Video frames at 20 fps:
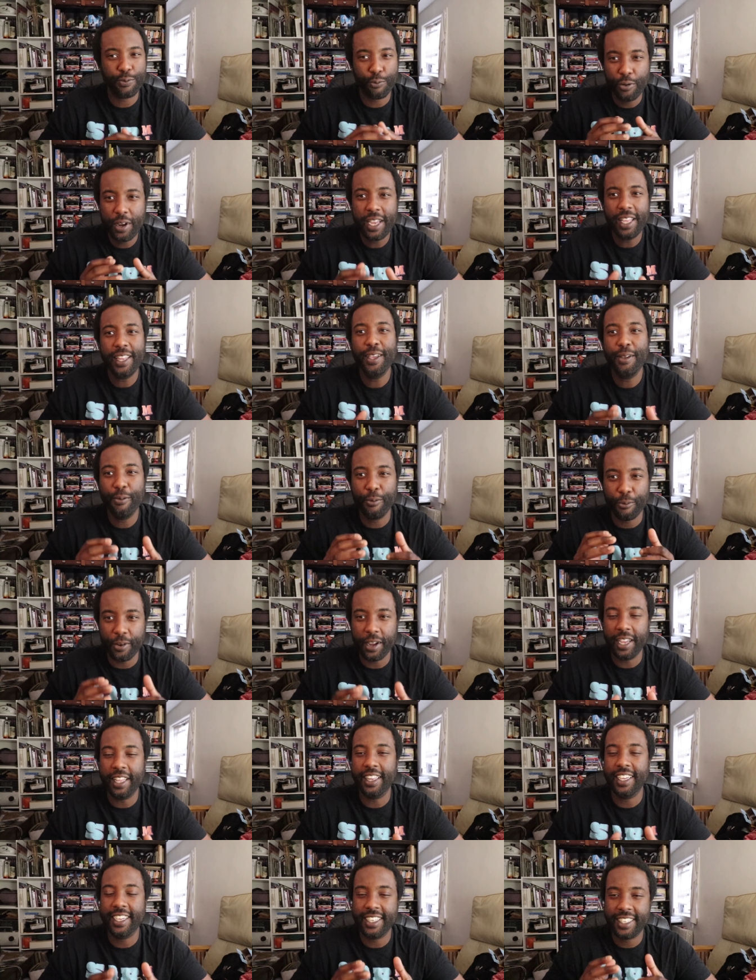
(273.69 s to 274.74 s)
really,
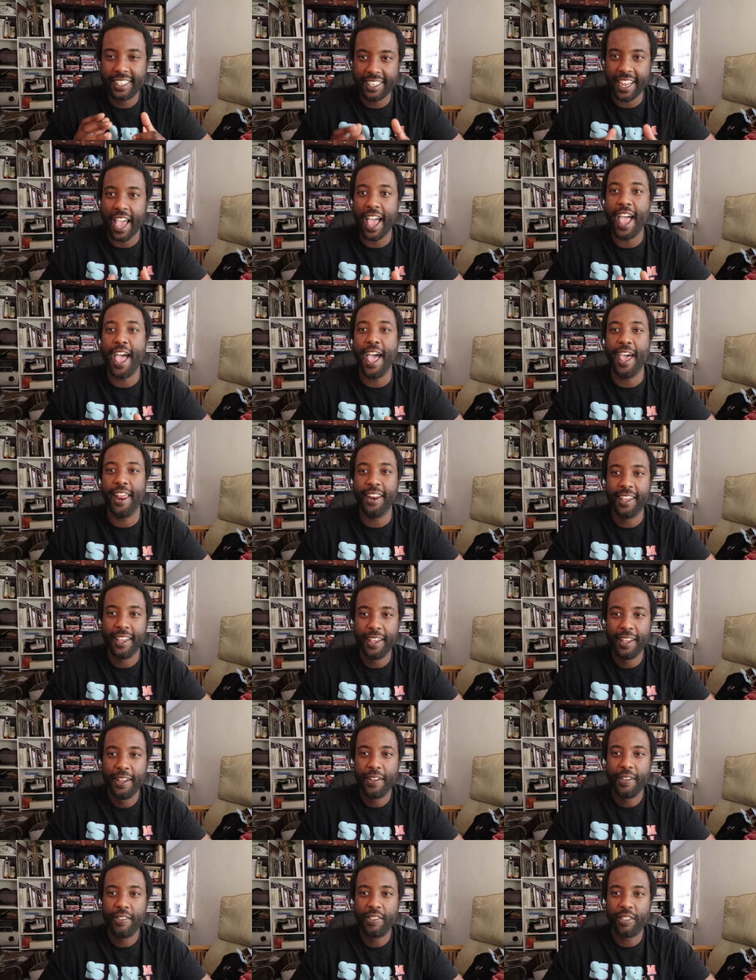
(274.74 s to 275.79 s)
really sad
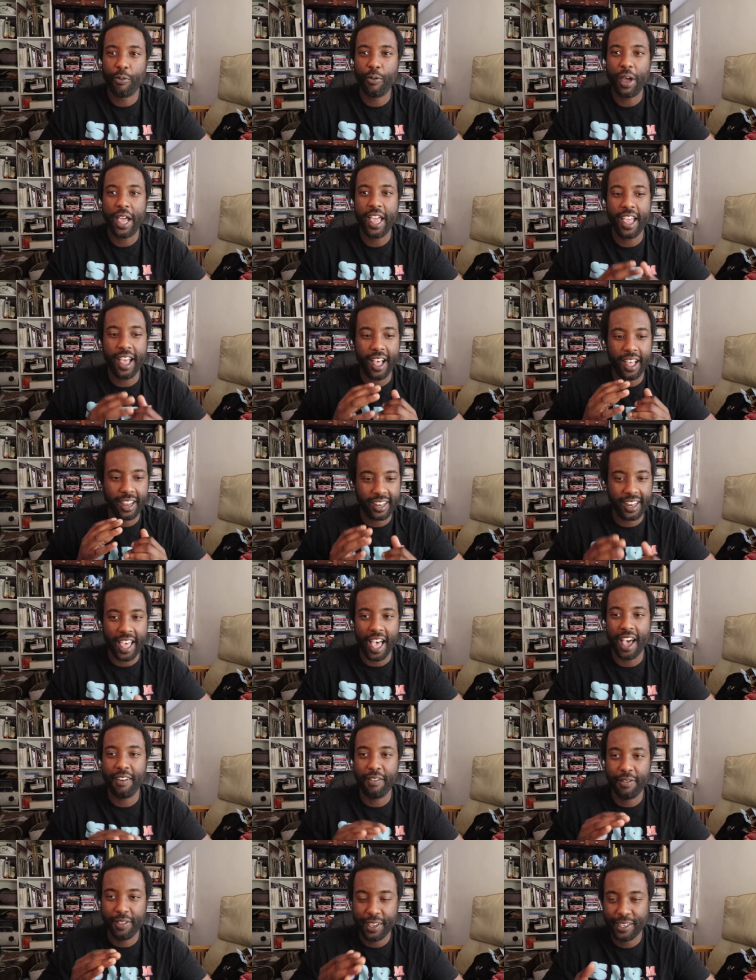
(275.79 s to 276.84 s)
the way a
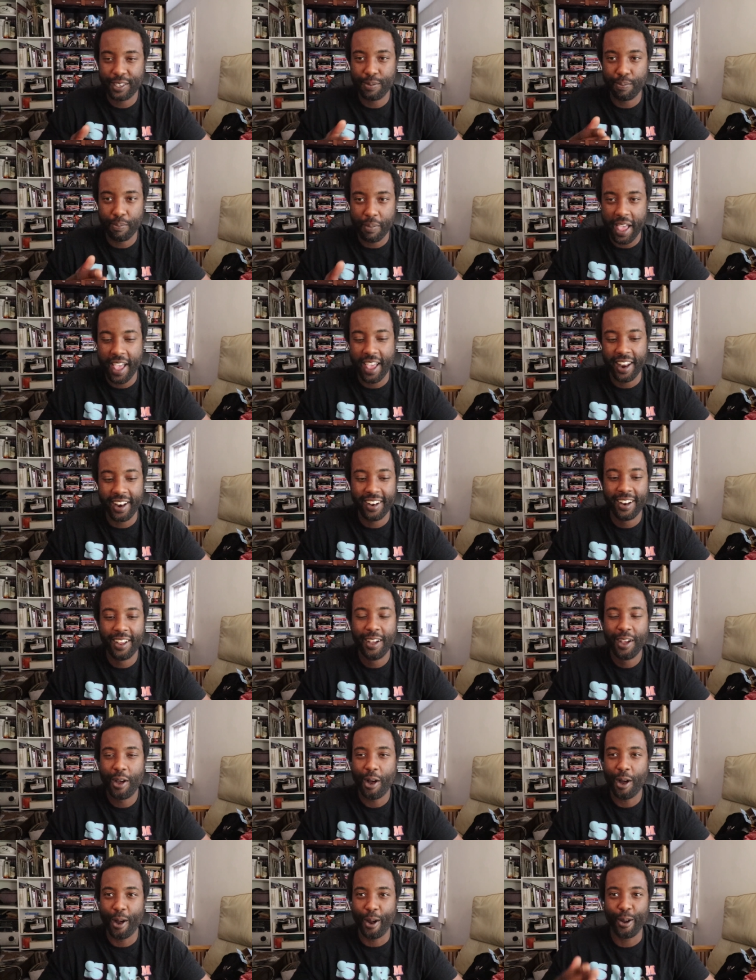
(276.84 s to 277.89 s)
lot of these
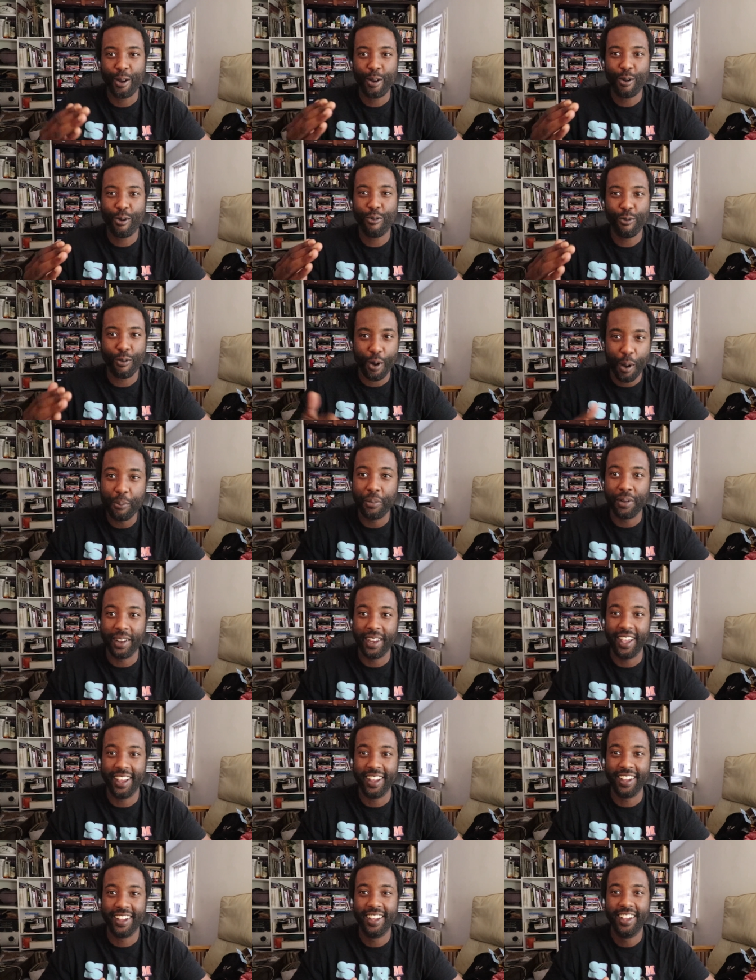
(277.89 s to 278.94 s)
men are
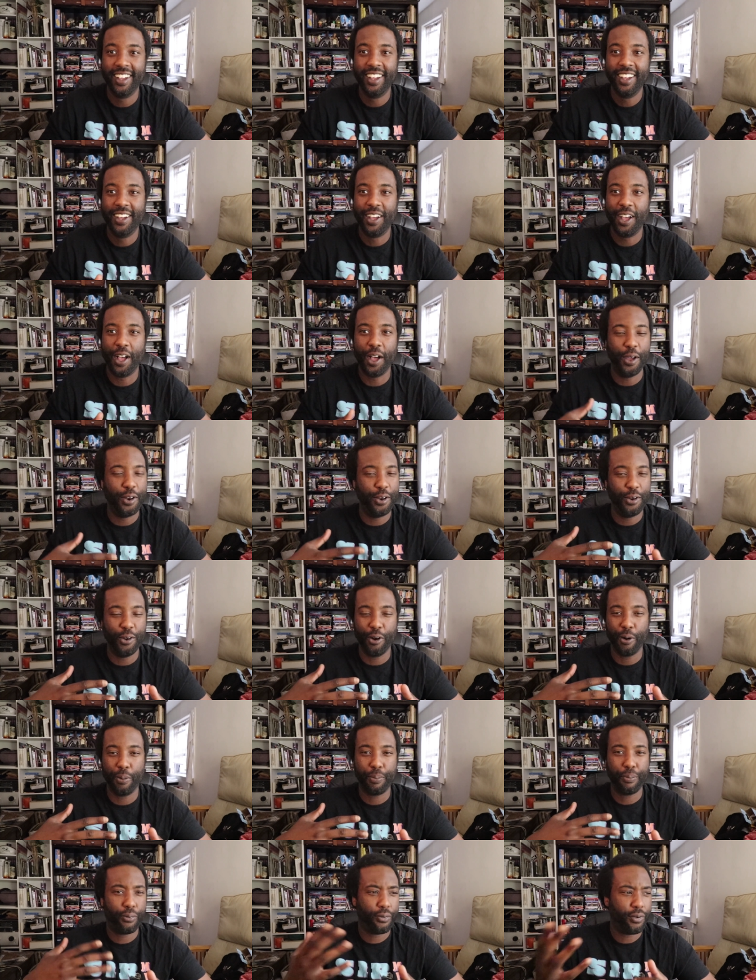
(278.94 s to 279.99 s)
crumbling
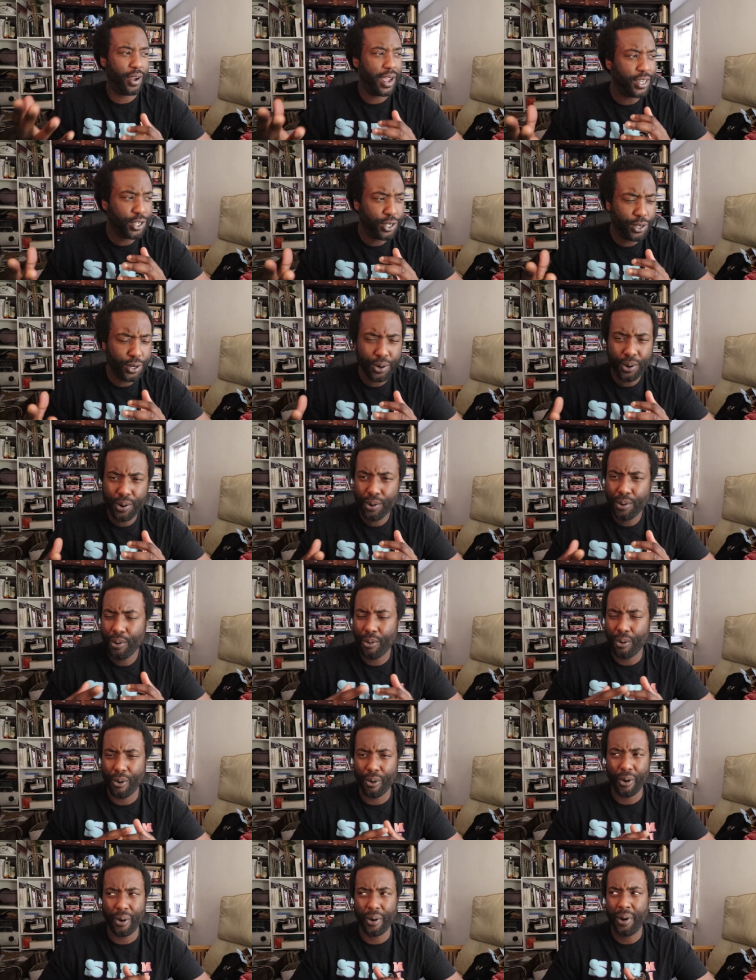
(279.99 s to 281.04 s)
under pressure,
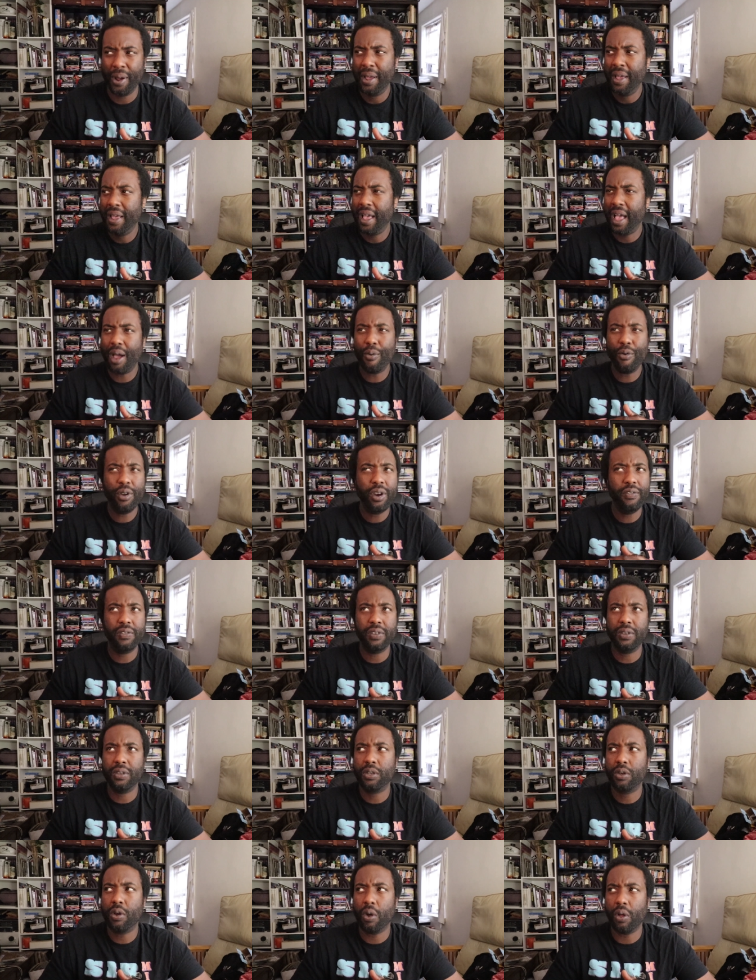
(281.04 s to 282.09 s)
or I won't
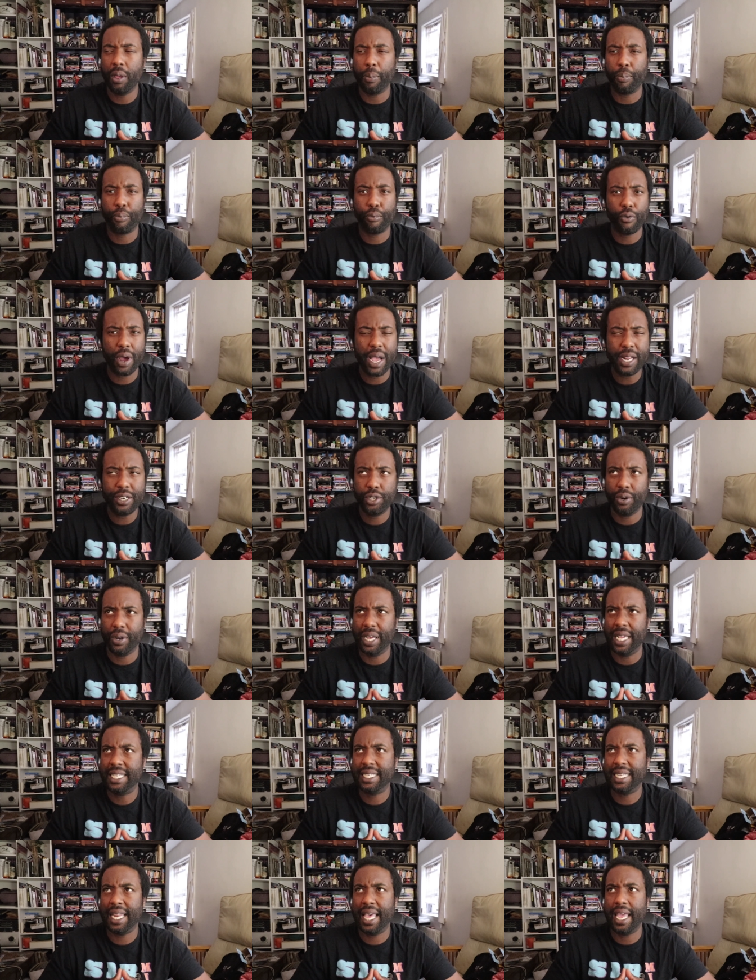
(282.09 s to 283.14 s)
even call it pressure.
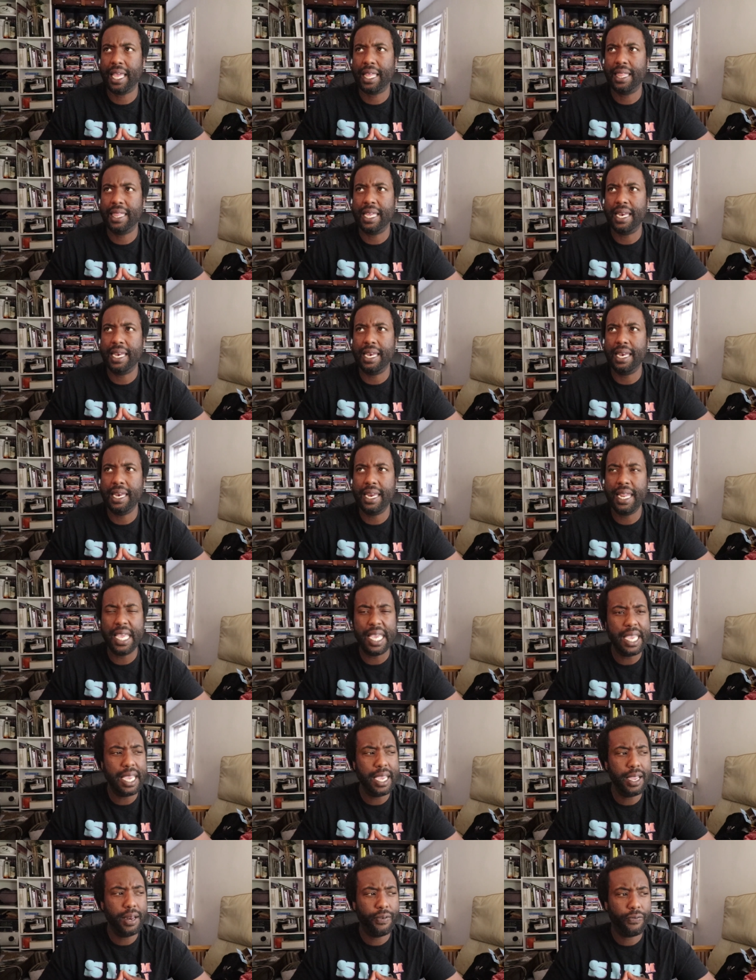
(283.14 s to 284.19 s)
It's like the
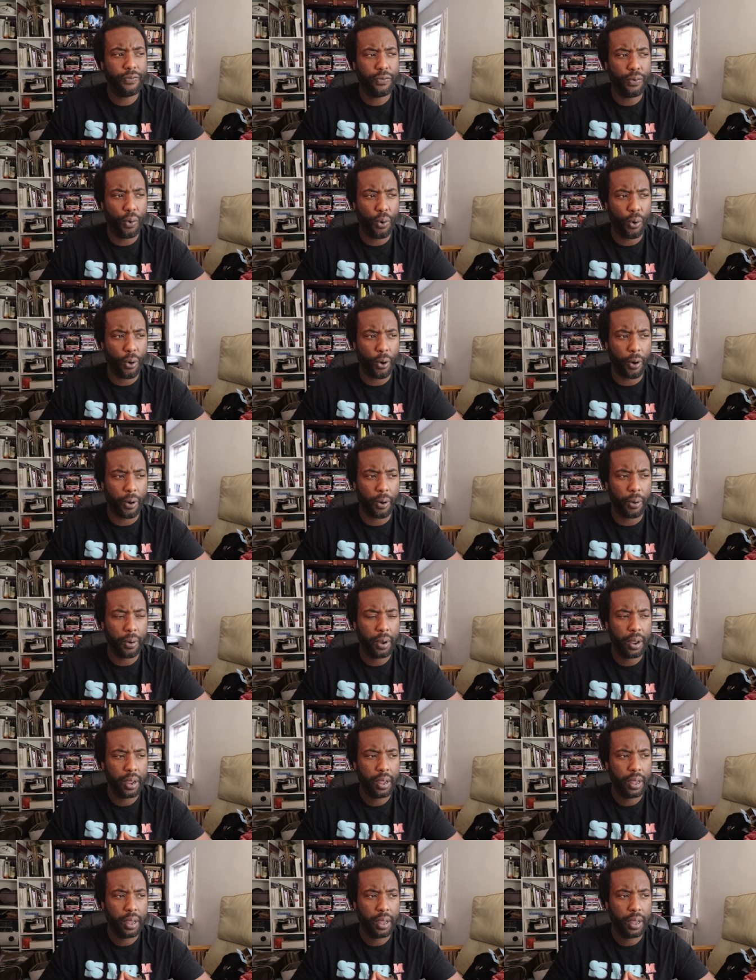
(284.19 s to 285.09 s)
need for